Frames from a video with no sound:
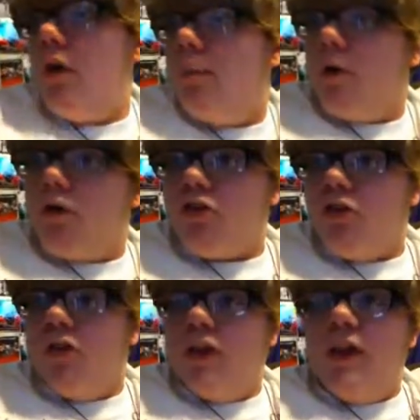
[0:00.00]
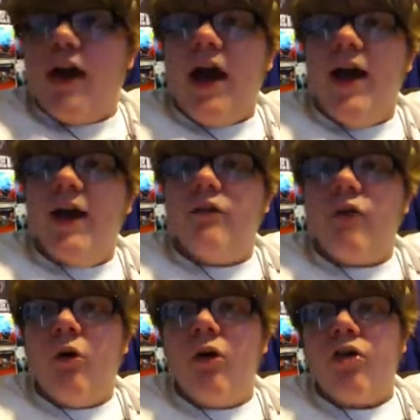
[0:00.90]
Personally, I've
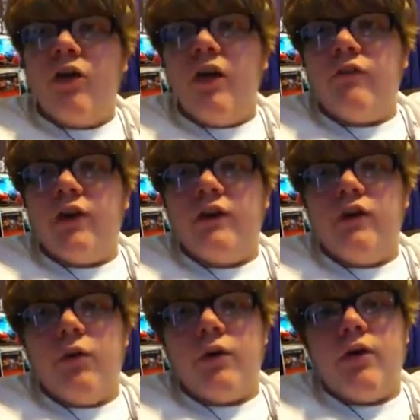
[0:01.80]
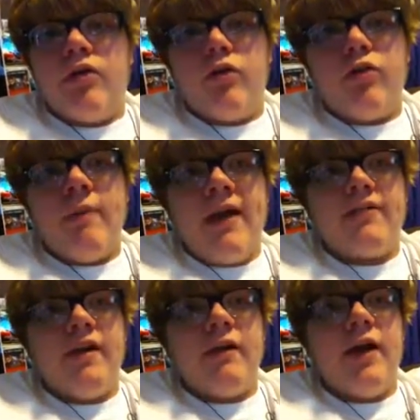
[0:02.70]
always thought of Randy Orton as a
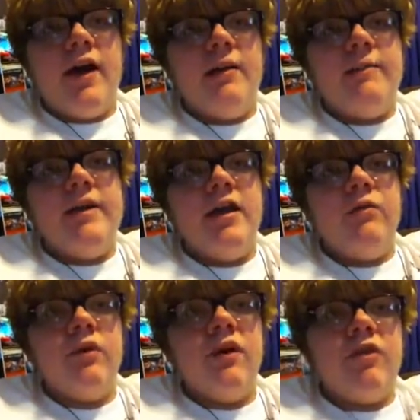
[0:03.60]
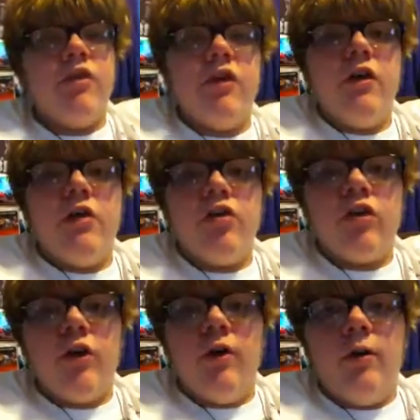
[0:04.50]
SmackDown guy to begin with,
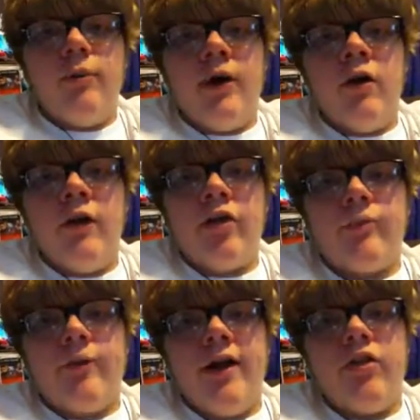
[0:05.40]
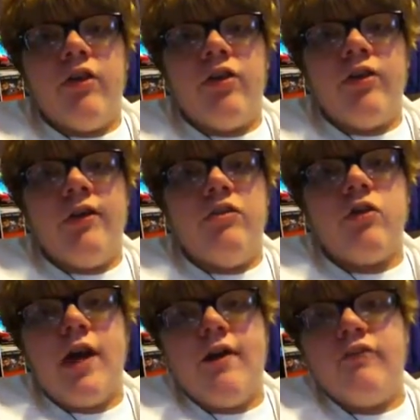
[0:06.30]
so I'm not all that surprised they decided to
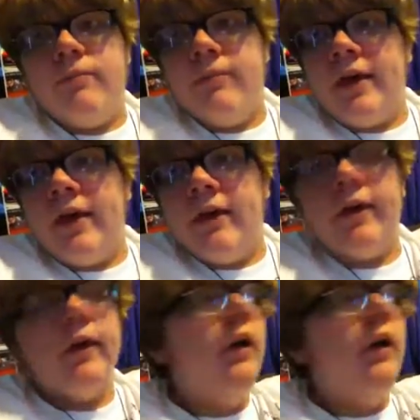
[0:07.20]
draft him there.